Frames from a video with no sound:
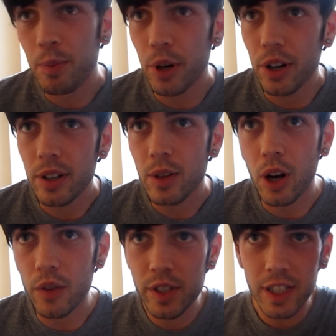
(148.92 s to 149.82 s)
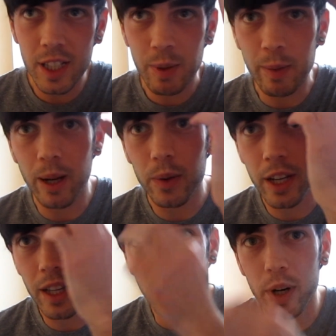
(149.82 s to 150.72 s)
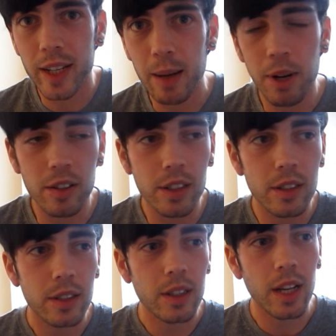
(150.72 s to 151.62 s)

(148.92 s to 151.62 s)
But obviously, there's people out there that want to get married